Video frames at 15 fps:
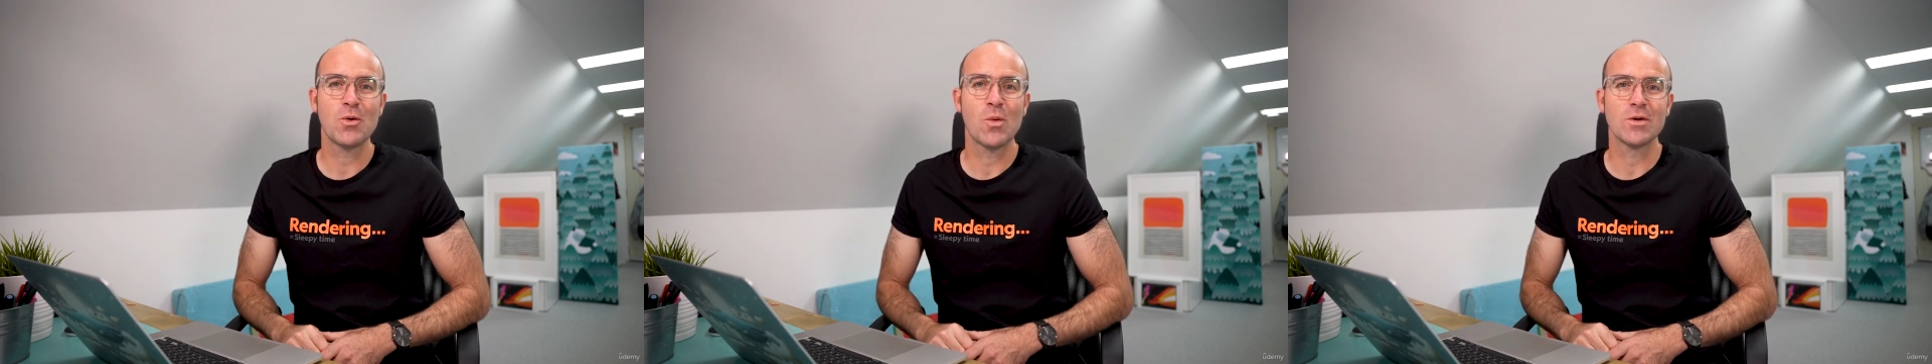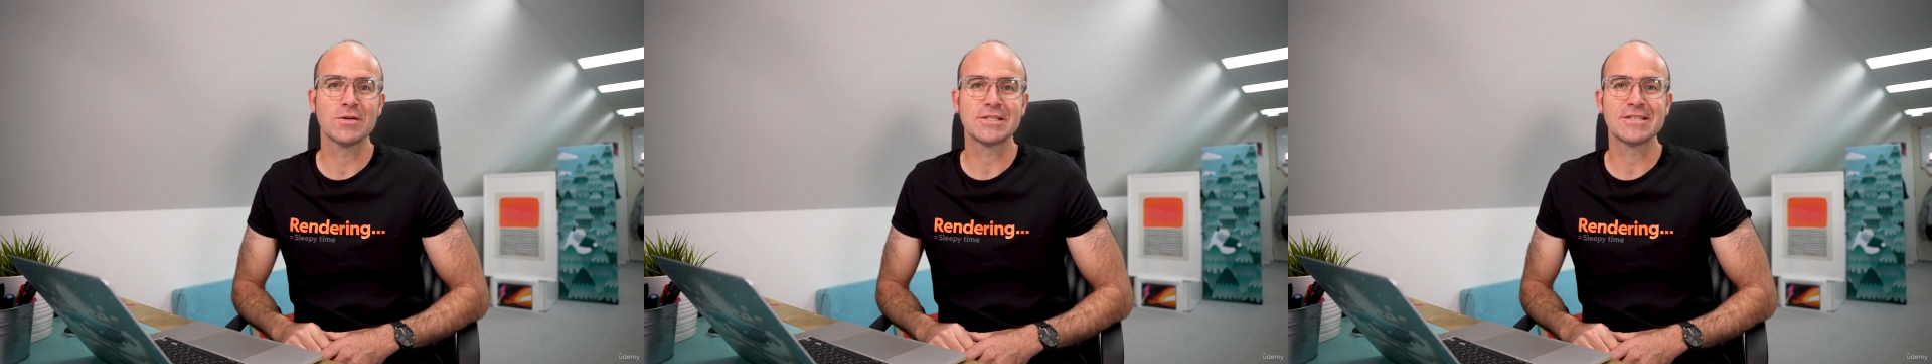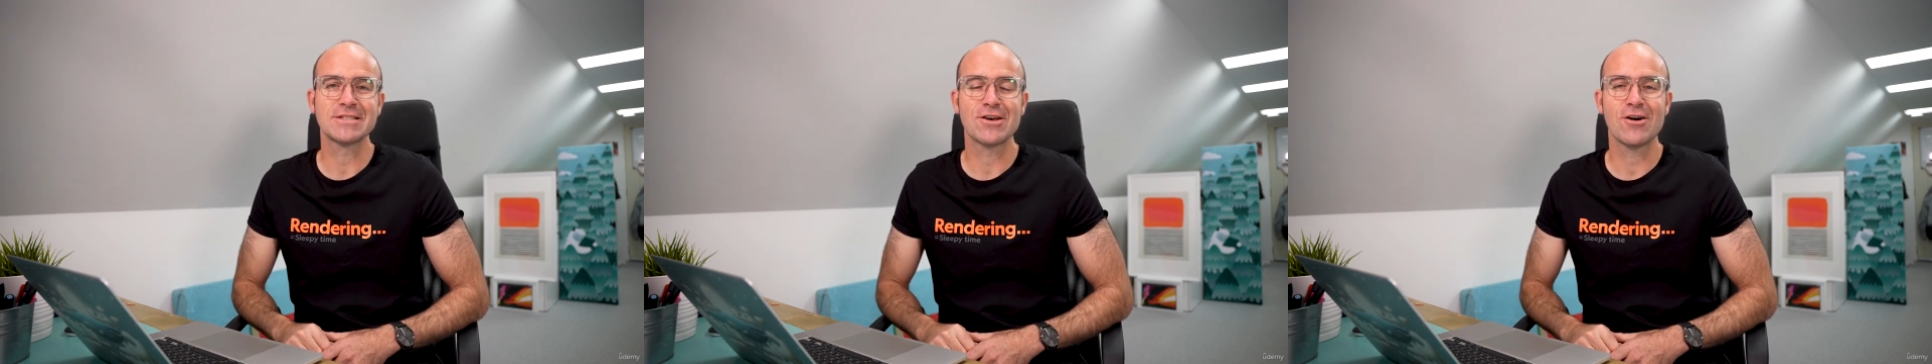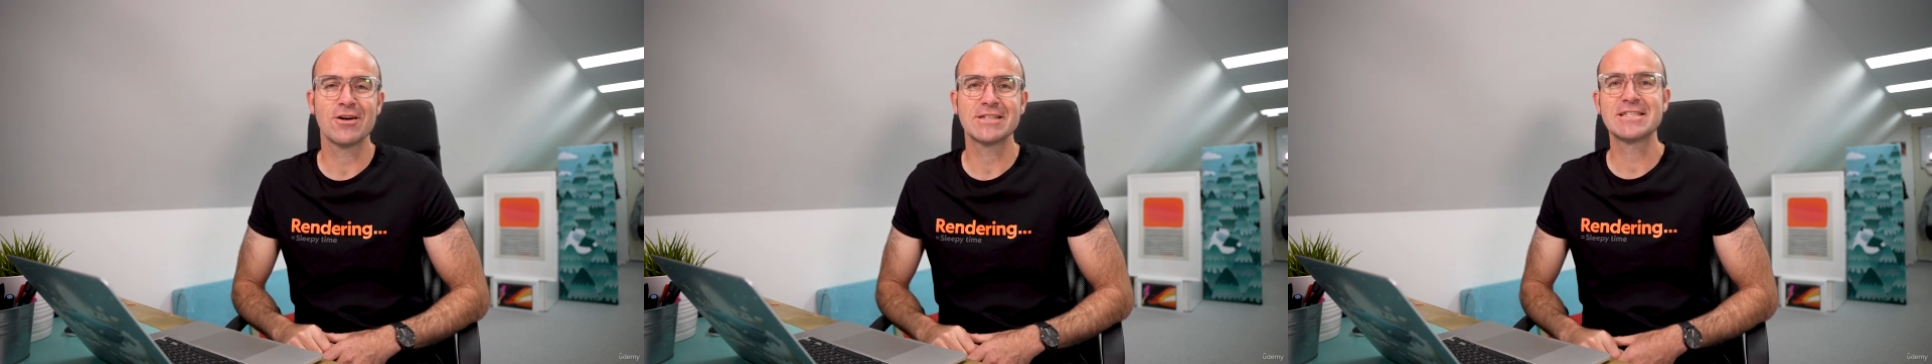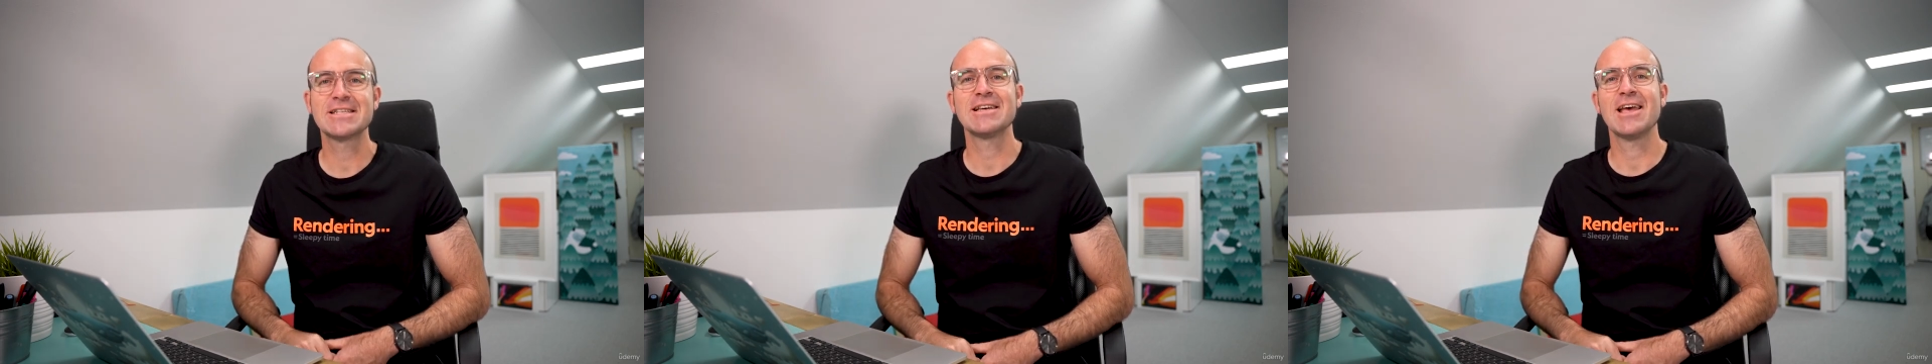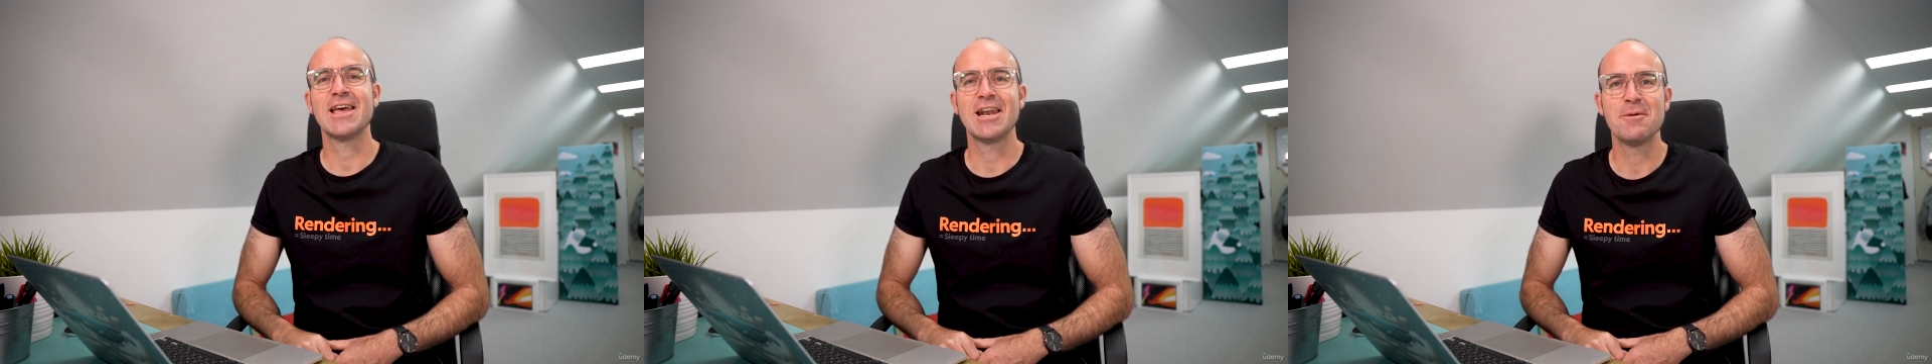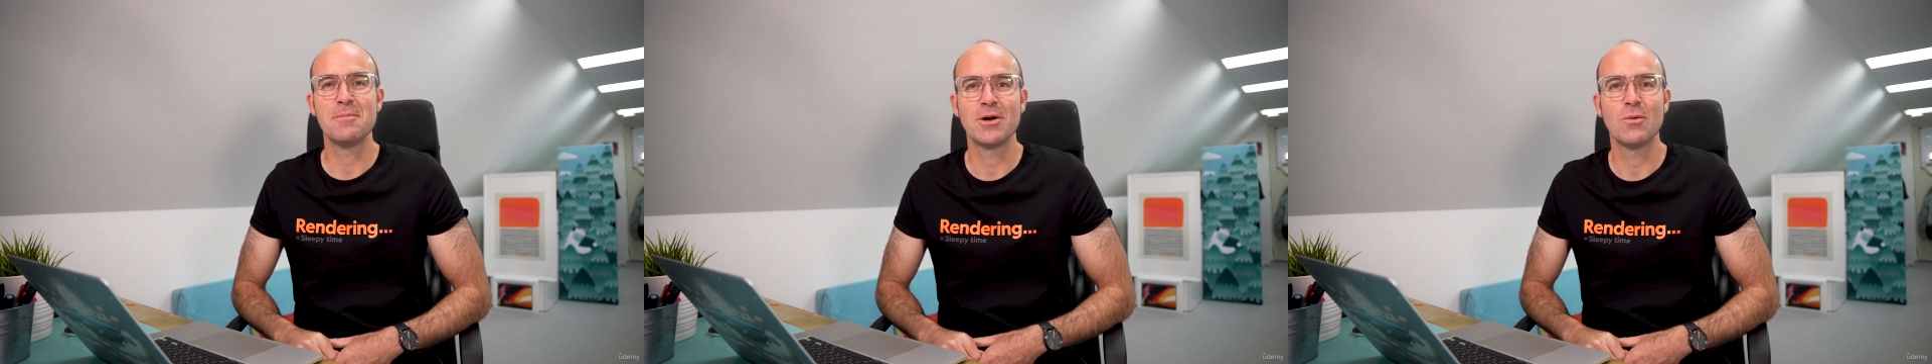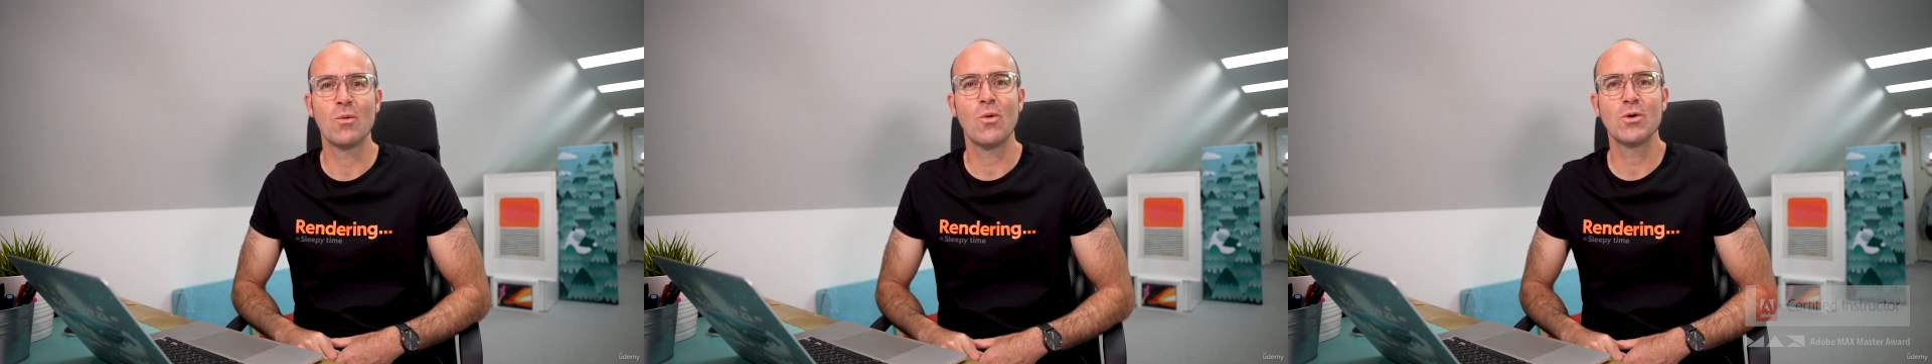Walter-Scott and I'm
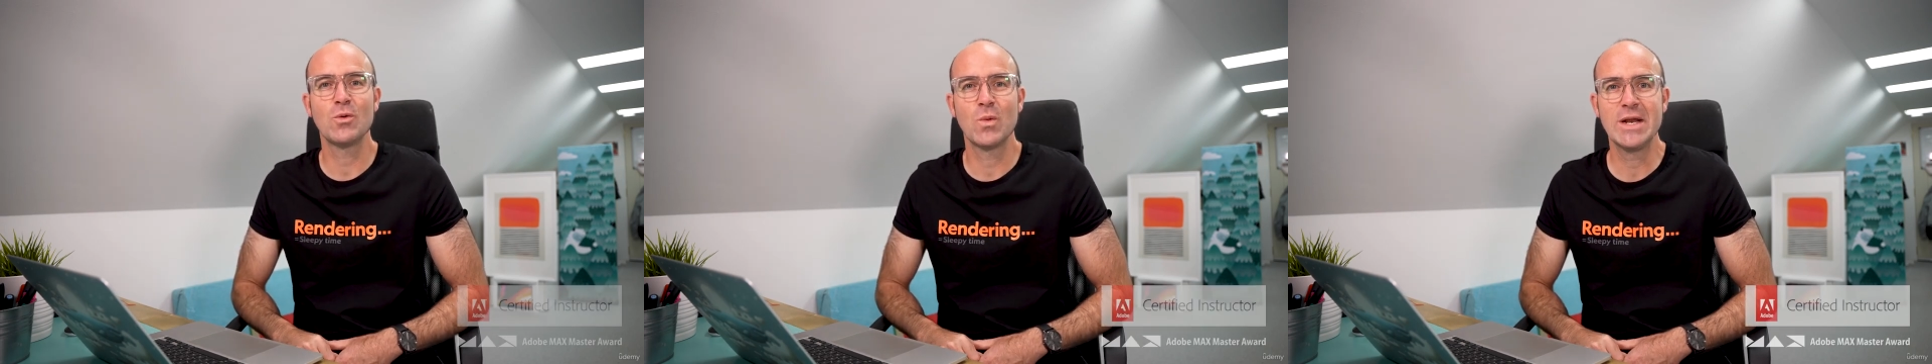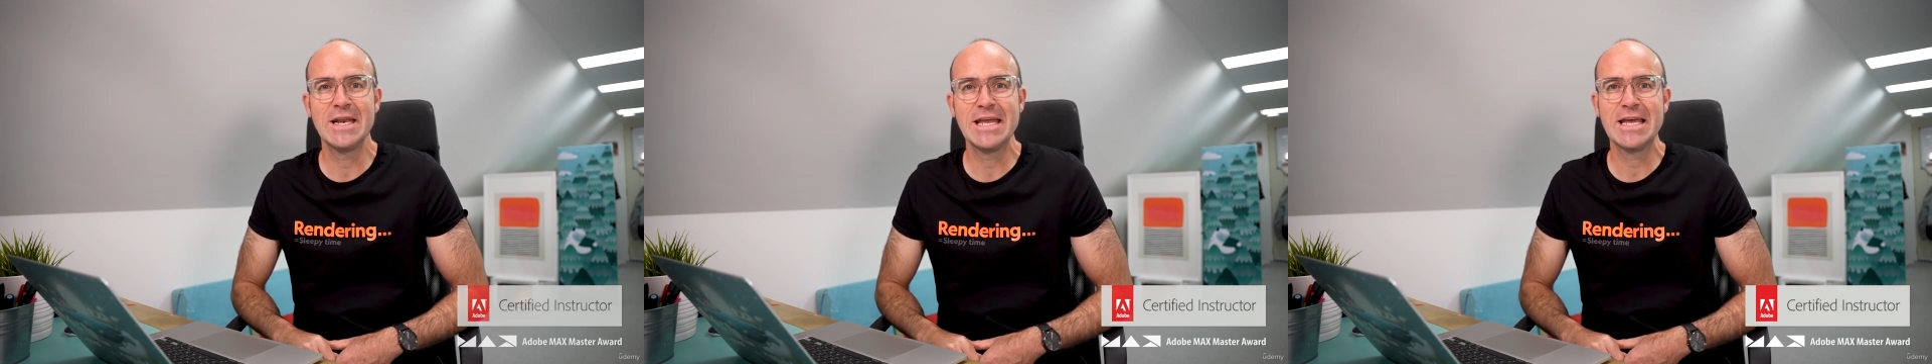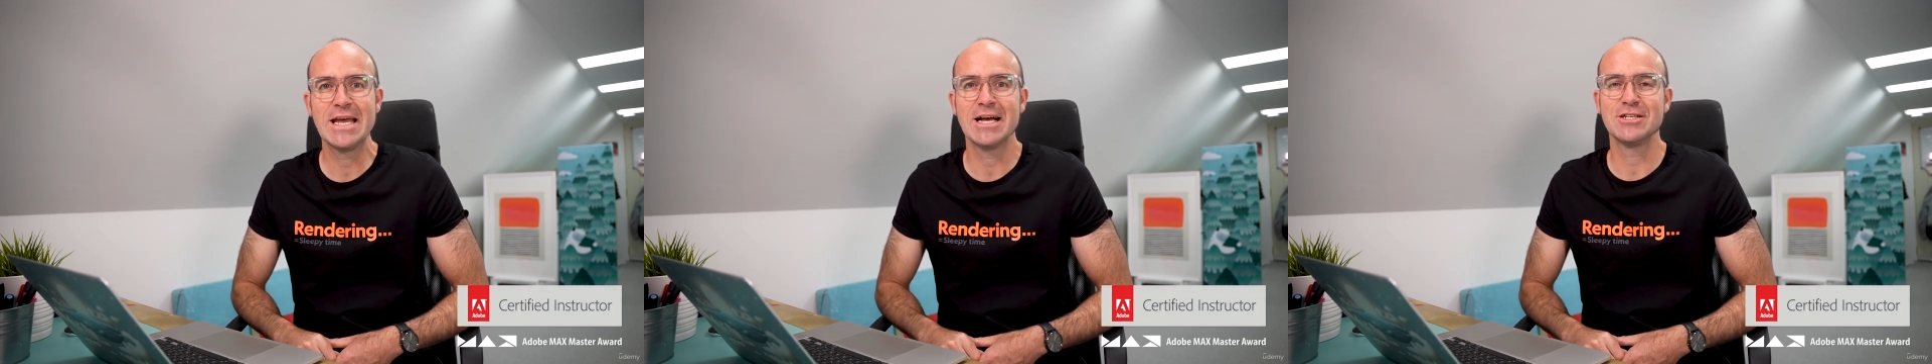an award-winning